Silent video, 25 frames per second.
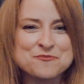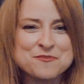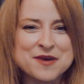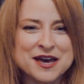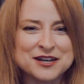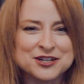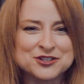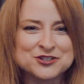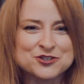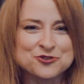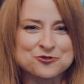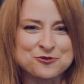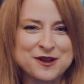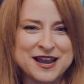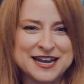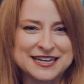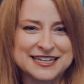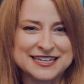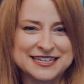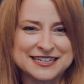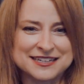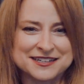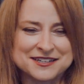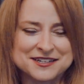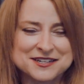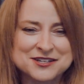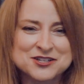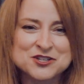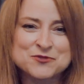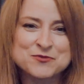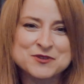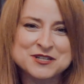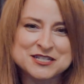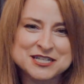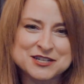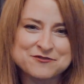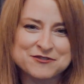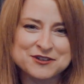the Mediterranean,
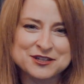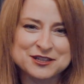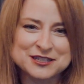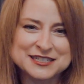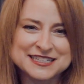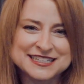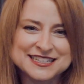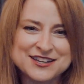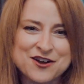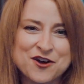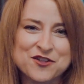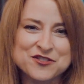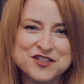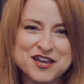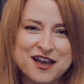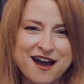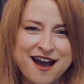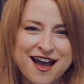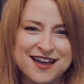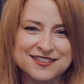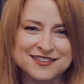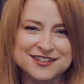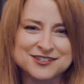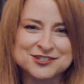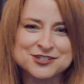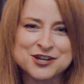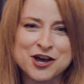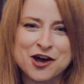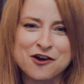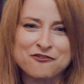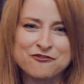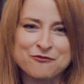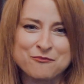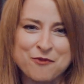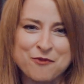specifically on the island of